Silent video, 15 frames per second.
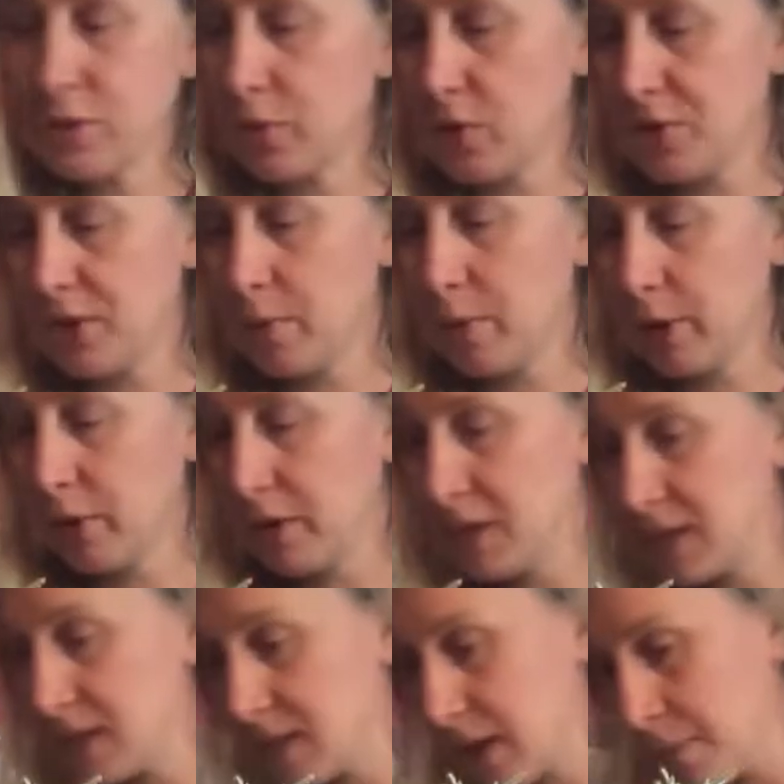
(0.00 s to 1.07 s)
first, and we're going to
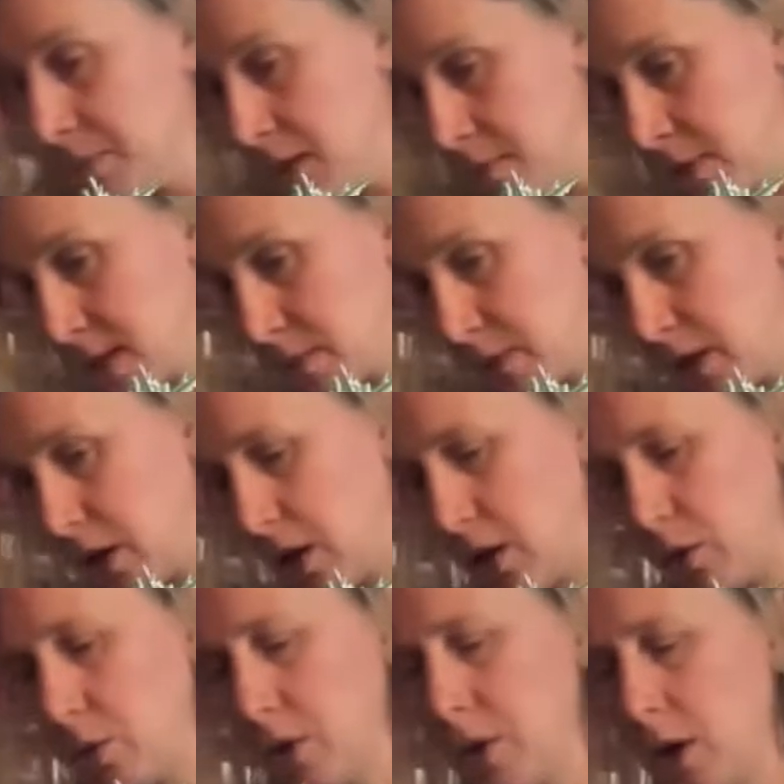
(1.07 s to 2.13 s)
stem them as we
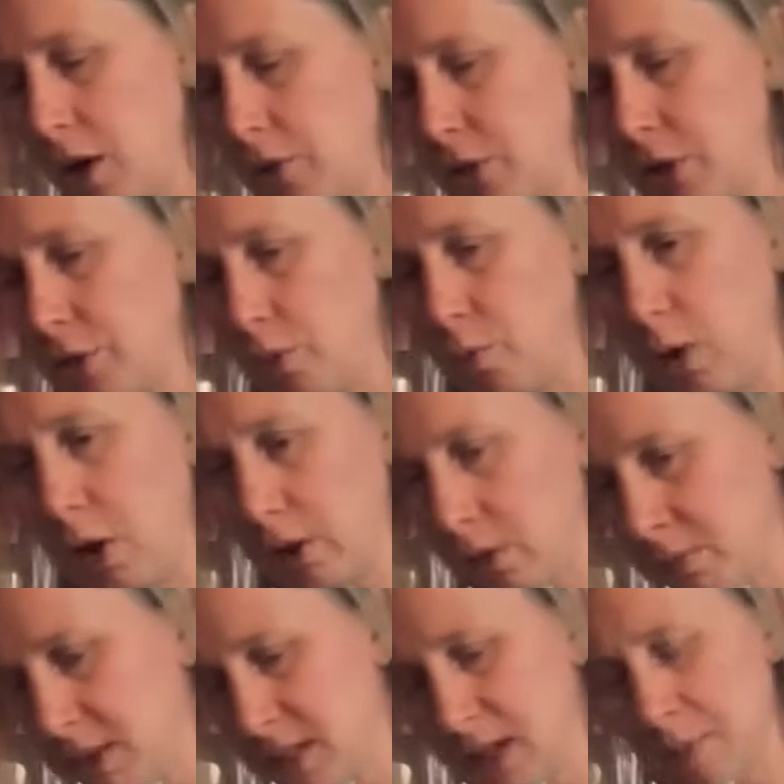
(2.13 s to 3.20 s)
go, although you're welcome
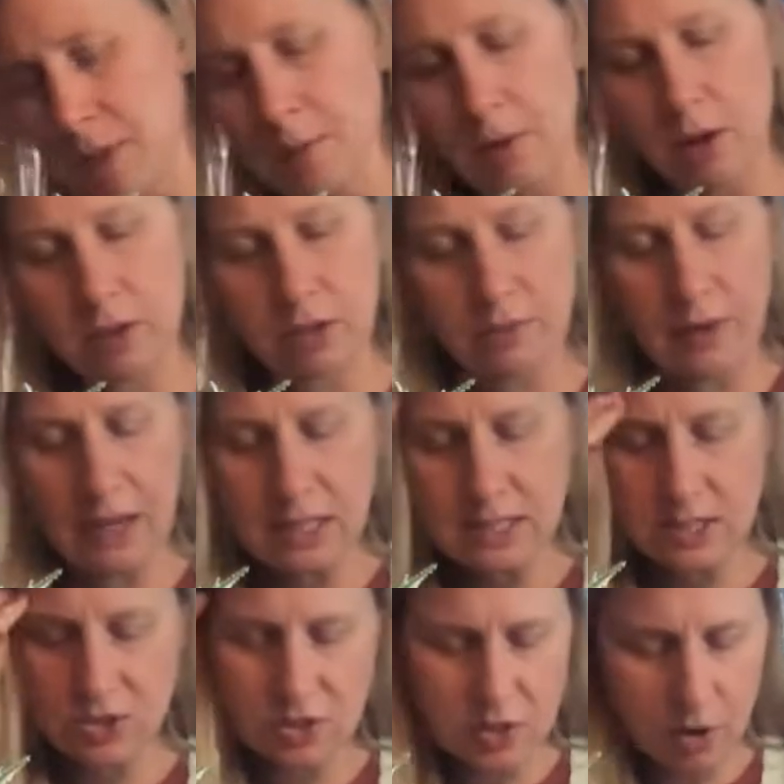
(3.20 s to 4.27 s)
to stem them all in advance.
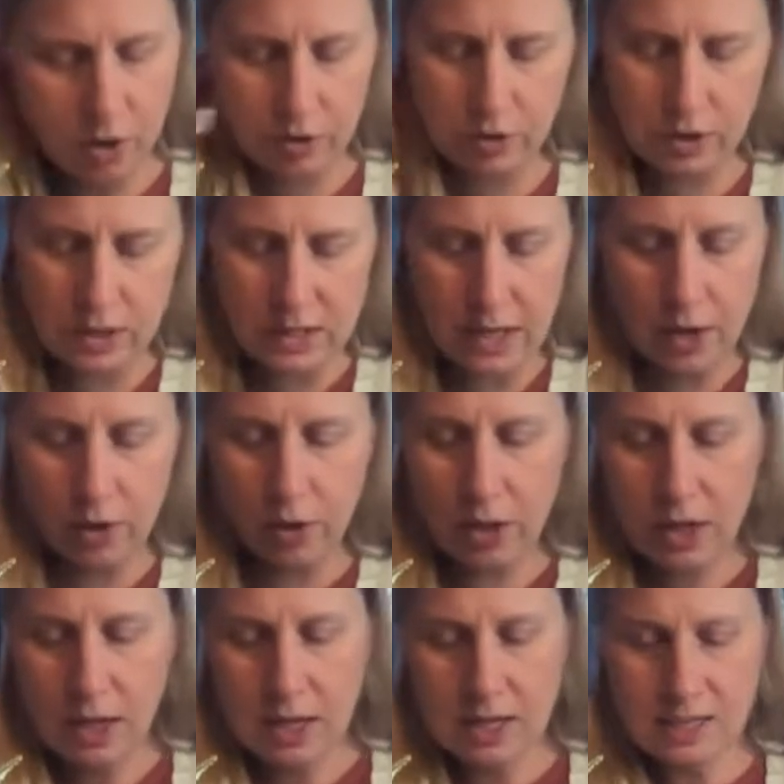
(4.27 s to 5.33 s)
It's just harder to tell
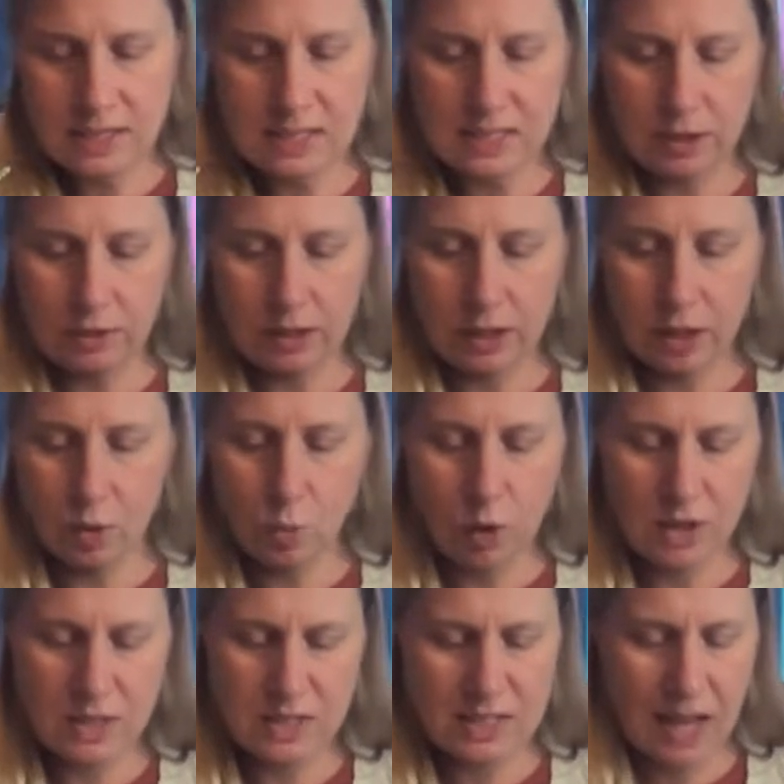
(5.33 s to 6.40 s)
necessarily like
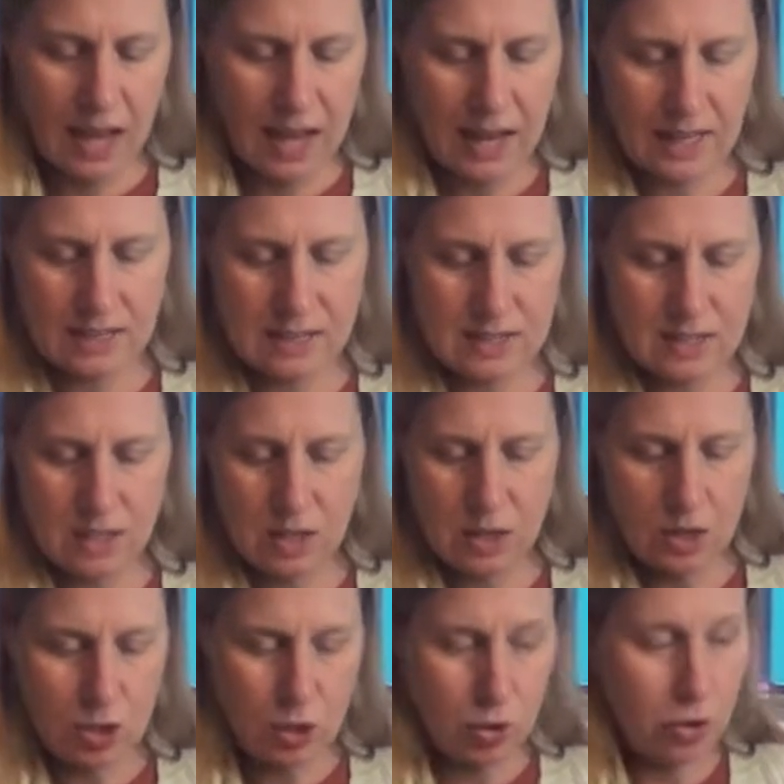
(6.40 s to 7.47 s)
what size
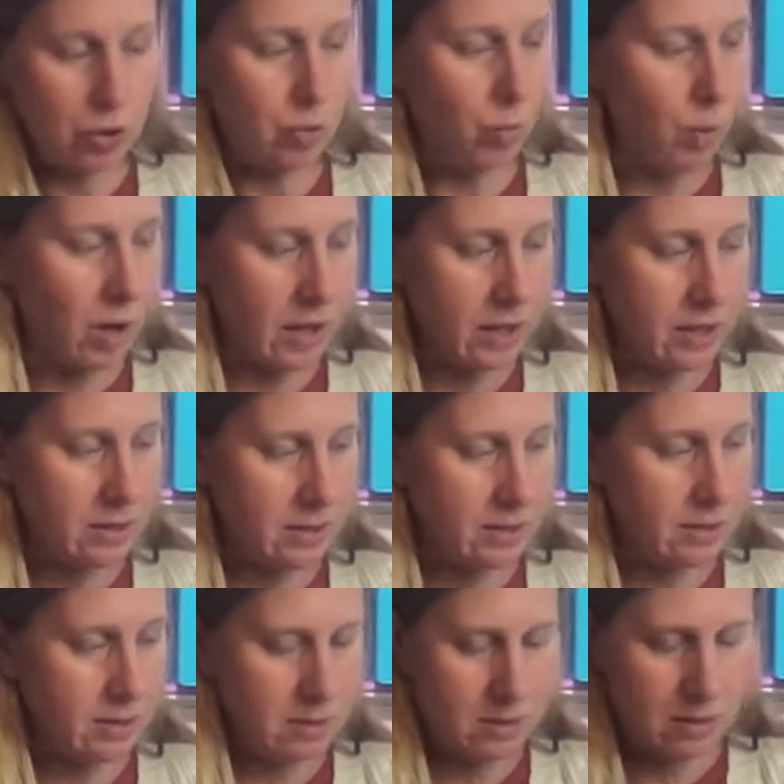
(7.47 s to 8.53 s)
you're going to want
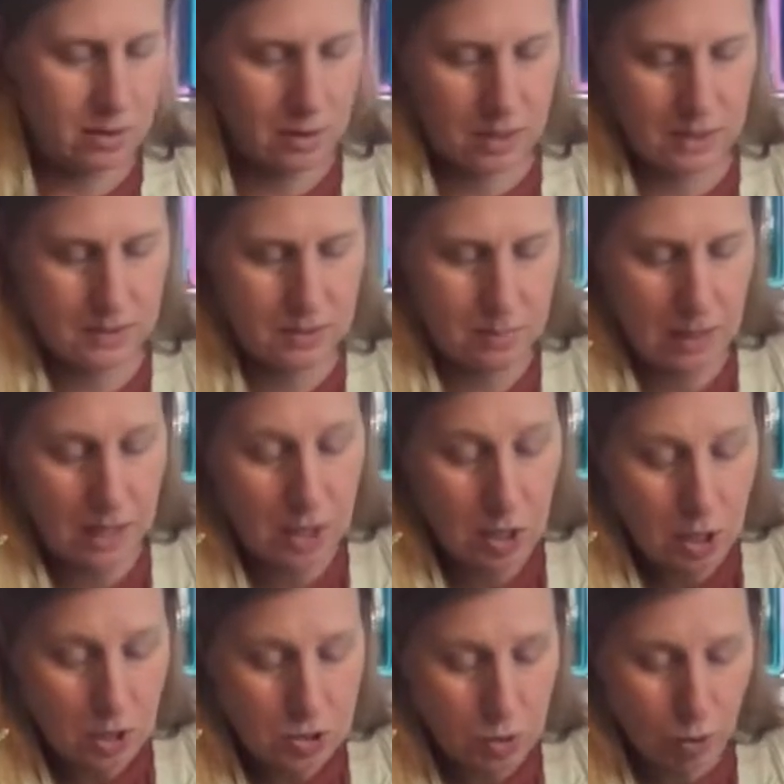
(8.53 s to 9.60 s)
these to be.
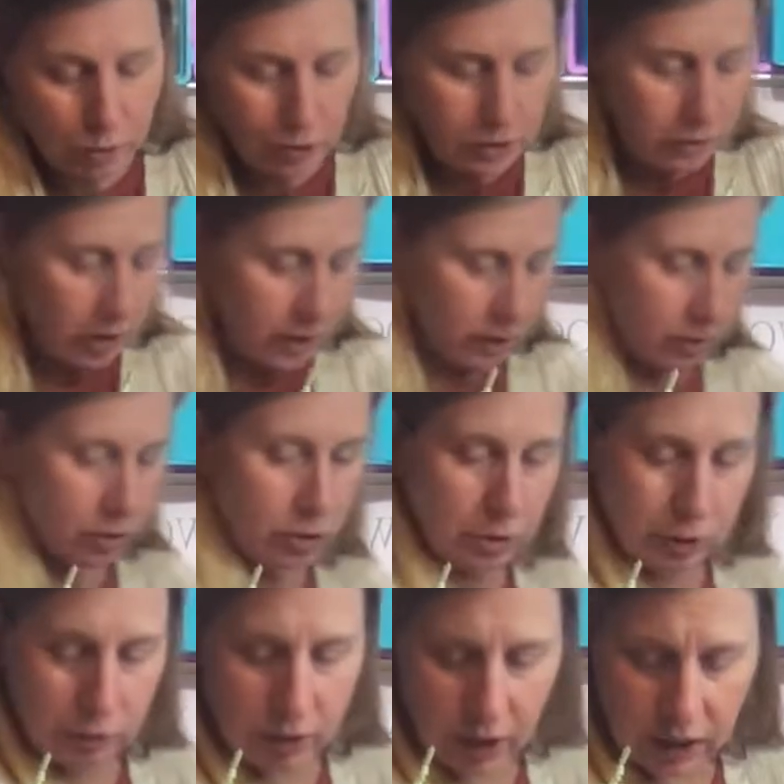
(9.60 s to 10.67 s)
So hopefully you've got your
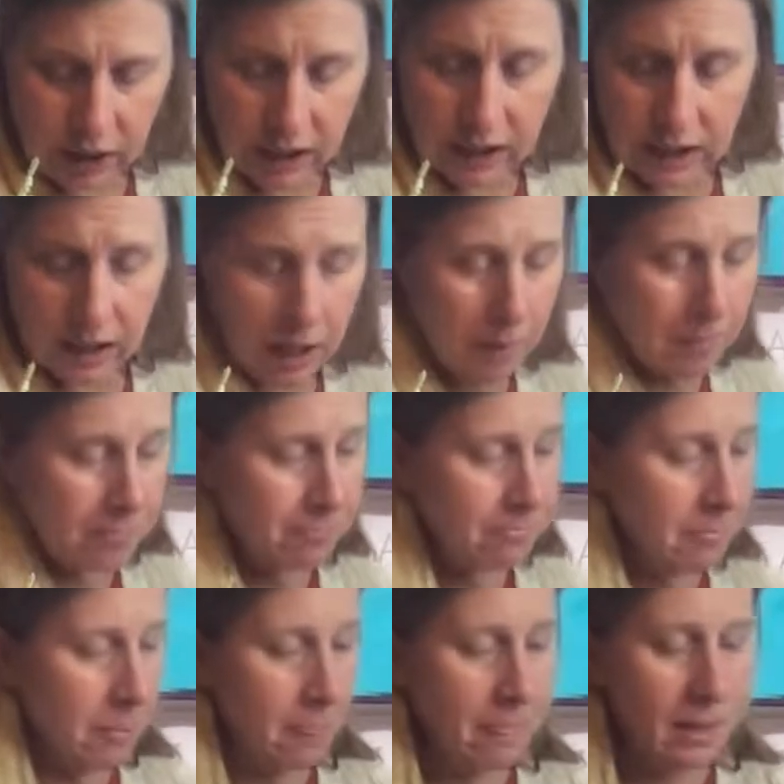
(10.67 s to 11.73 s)
glue gun heated up,
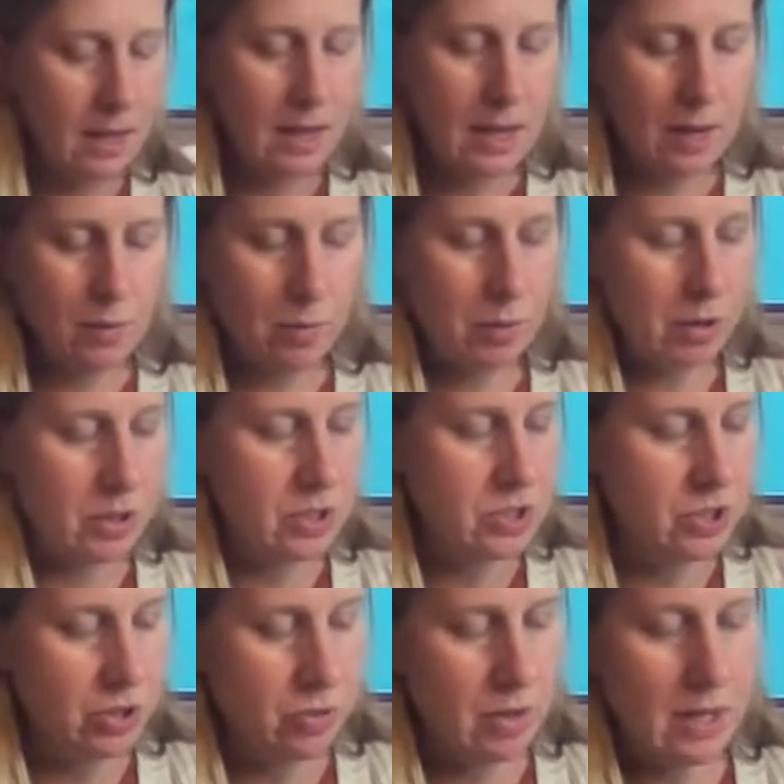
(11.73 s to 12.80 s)
and what we're going to
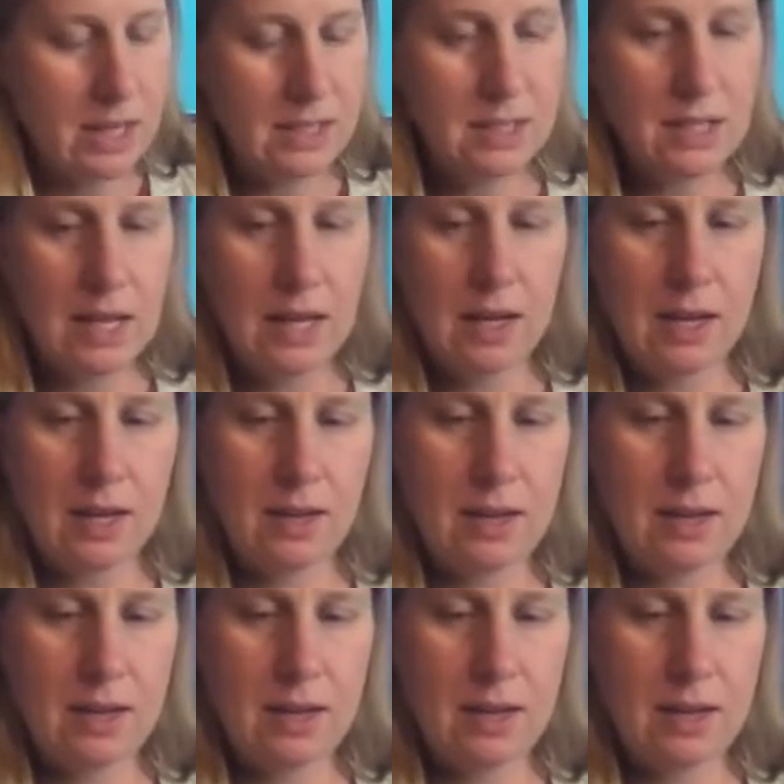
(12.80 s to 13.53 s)
do is take